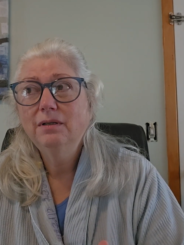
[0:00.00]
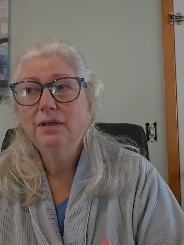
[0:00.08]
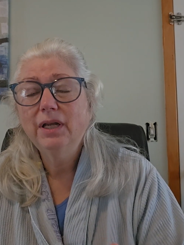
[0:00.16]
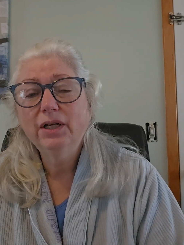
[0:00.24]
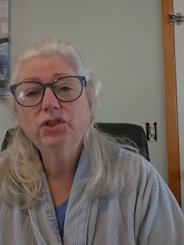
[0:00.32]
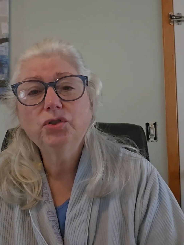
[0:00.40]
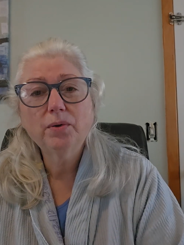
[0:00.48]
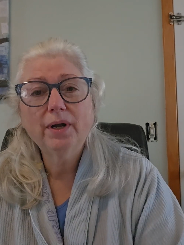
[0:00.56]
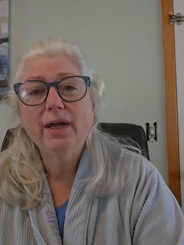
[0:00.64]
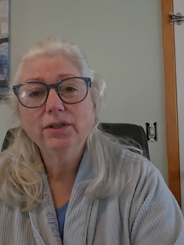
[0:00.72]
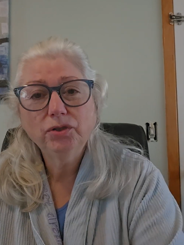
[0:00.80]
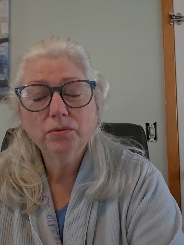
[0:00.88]

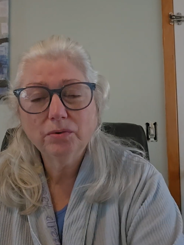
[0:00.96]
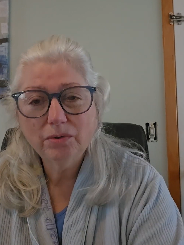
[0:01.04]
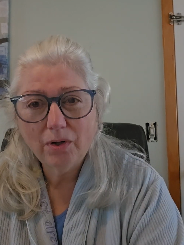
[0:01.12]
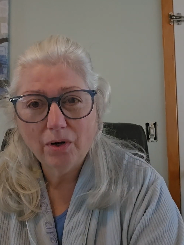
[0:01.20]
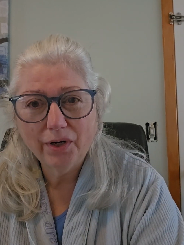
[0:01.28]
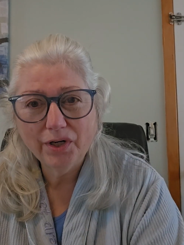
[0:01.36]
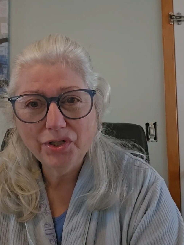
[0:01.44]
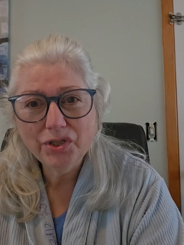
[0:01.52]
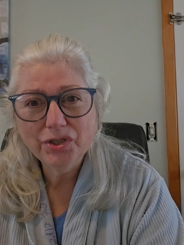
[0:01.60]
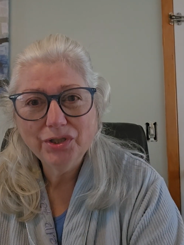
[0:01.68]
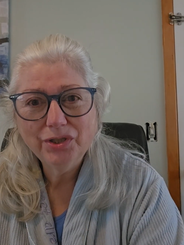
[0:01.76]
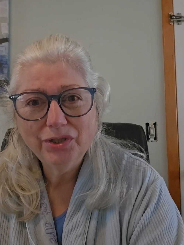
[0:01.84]
extra
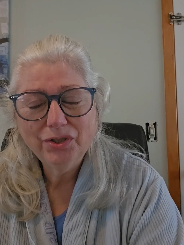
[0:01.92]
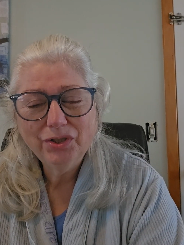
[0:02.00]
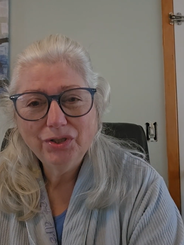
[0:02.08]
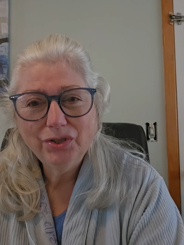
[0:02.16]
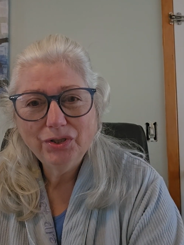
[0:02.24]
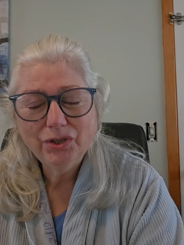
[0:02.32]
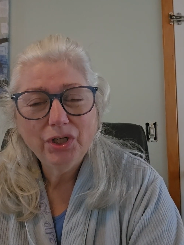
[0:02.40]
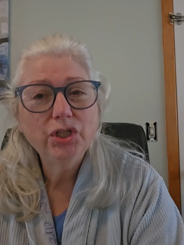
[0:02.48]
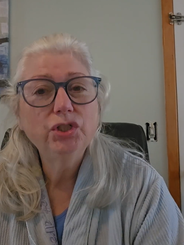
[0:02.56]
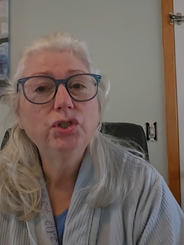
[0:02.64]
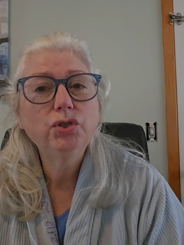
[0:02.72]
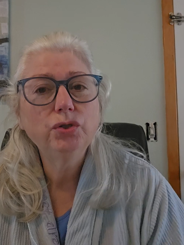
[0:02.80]
large
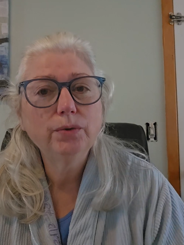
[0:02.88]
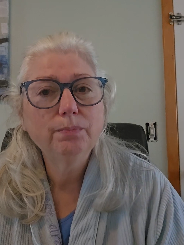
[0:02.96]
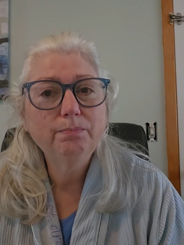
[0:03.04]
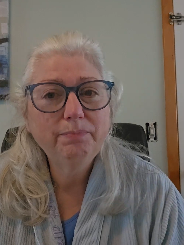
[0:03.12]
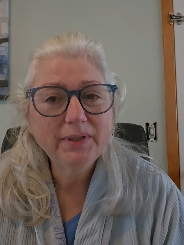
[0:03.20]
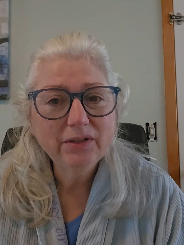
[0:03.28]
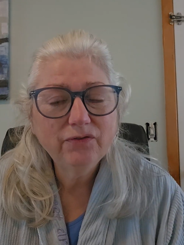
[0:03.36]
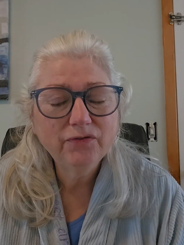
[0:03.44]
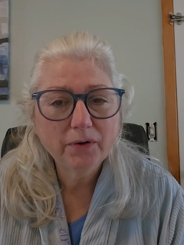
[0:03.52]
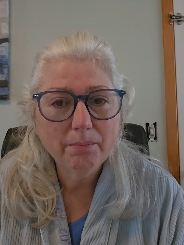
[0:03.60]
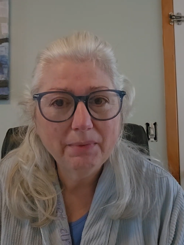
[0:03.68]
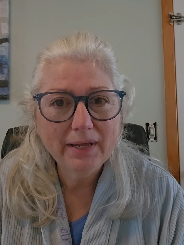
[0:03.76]
is too big
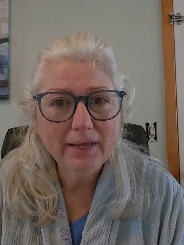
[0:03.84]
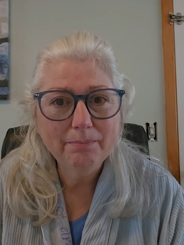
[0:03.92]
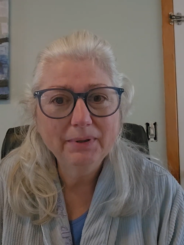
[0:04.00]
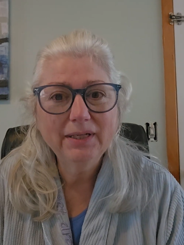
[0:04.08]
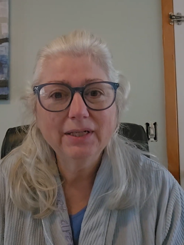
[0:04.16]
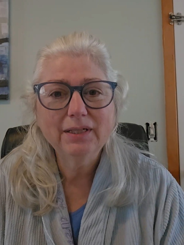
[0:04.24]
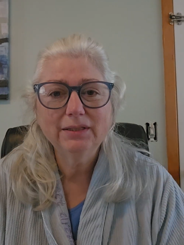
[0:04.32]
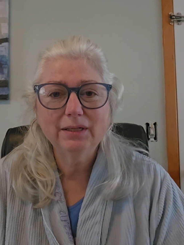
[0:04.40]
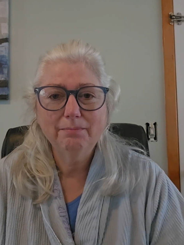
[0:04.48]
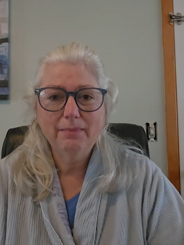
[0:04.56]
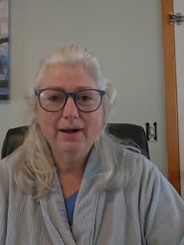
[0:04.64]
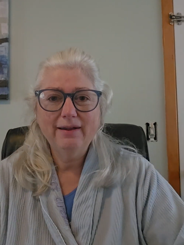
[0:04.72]
for me because
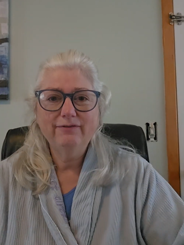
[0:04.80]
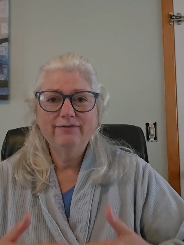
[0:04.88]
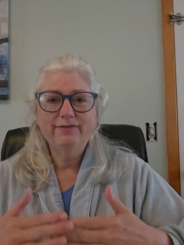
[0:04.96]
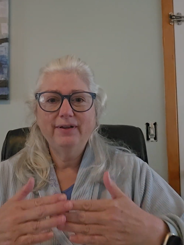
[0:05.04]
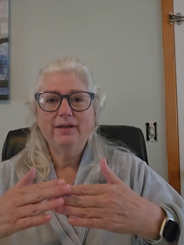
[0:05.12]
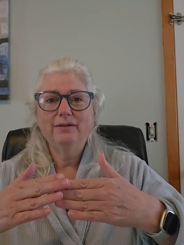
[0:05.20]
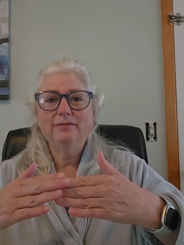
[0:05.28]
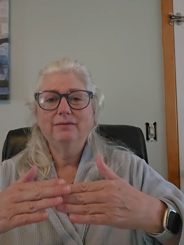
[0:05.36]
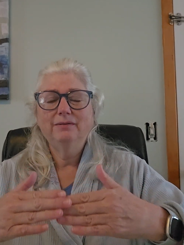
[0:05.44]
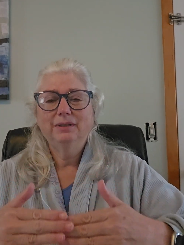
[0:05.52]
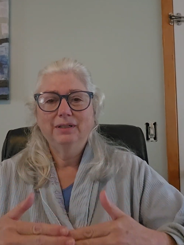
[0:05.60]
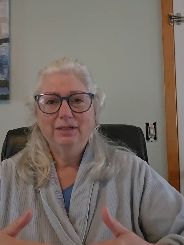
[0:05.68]
it might fit
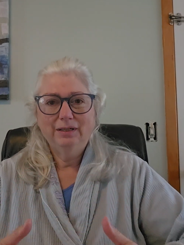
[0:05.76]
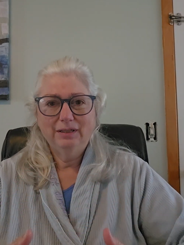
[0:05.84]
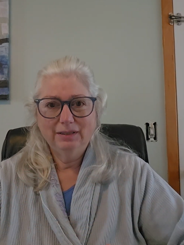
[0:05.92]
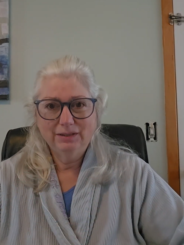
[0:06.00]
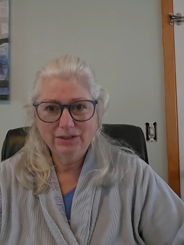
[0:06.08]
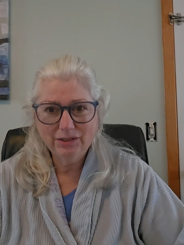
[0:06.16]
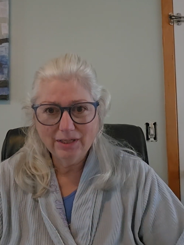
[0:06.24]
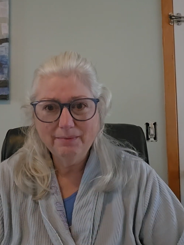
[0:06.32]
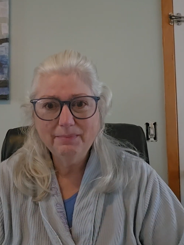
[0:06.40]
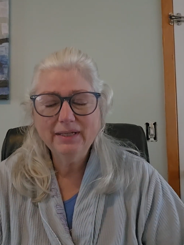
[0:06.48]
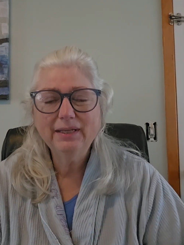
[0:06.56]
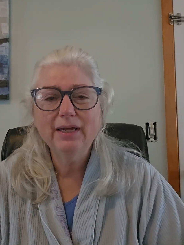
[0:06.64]
the
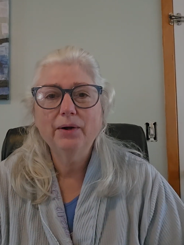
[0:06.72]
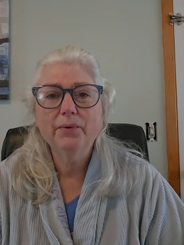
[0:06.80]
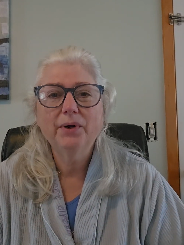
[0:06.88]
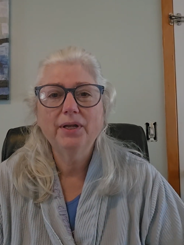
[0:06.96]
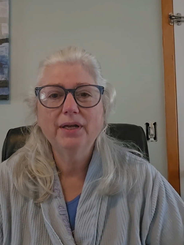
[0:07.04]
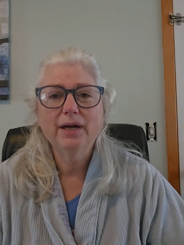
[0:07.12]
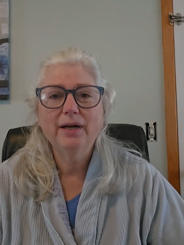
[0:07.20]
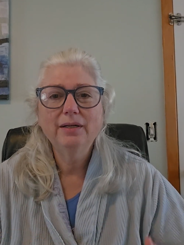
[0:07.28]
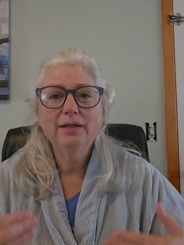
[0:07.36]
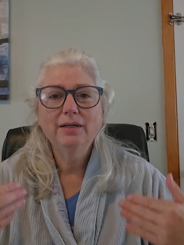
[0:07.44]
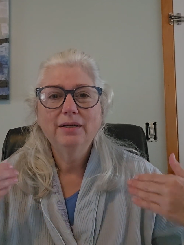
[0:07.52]
stomach area,